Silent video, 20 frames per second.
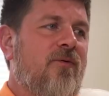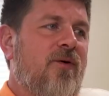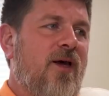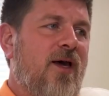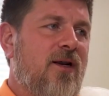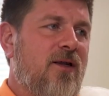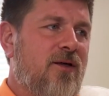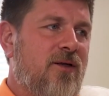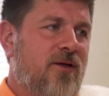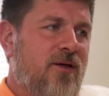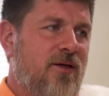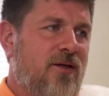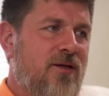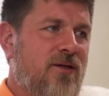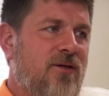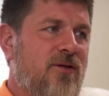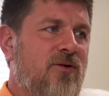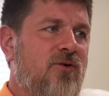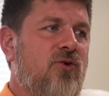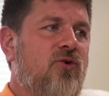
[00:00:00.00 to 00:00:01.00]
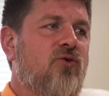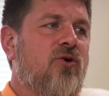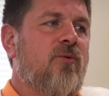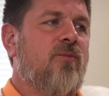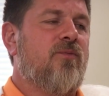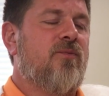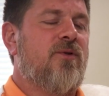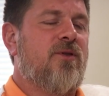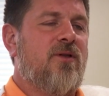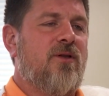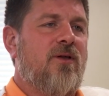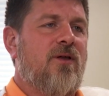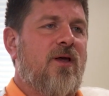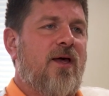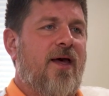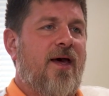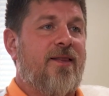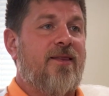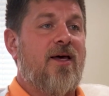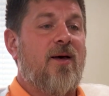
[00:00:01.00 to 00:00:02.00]
we had a good group.
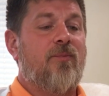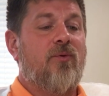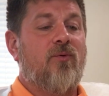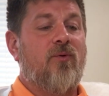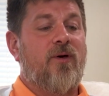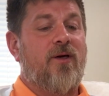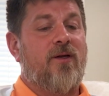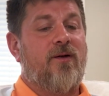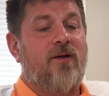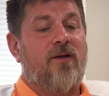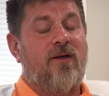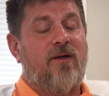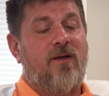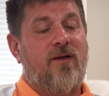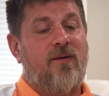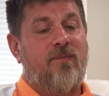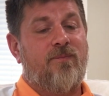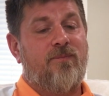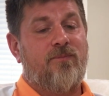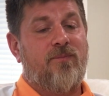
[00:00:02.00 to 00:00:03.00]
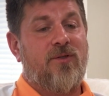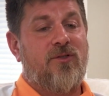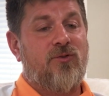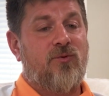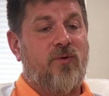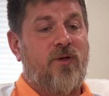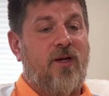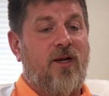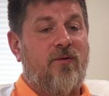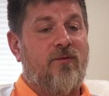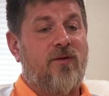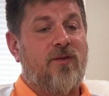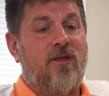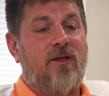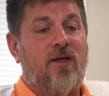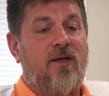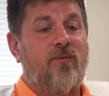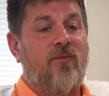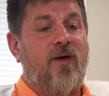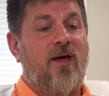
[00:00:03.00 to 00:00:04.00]
At that point, between
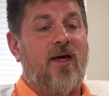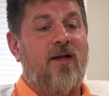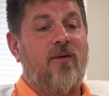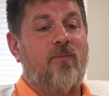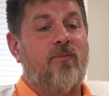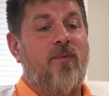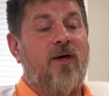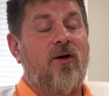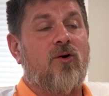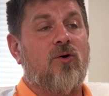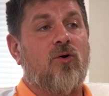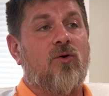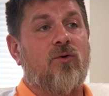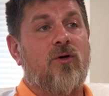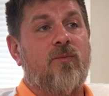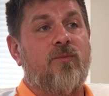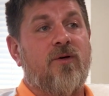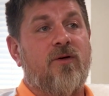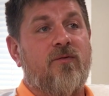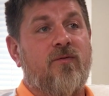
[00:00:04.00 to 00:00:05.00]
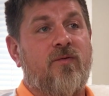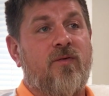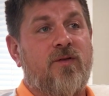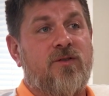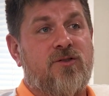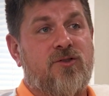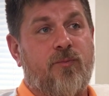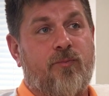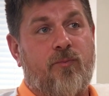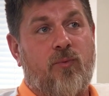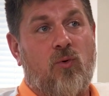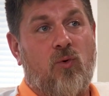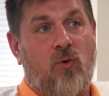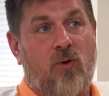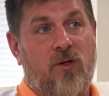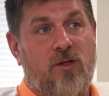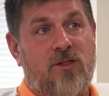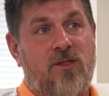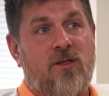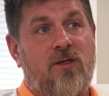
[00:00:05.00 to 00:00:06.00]
everything, we had a better group of
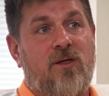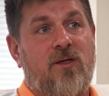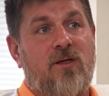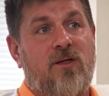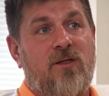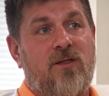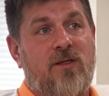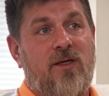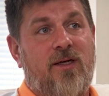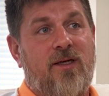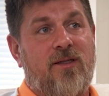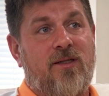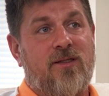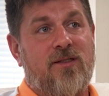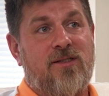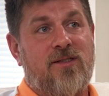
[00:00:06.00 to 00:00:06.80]
support in the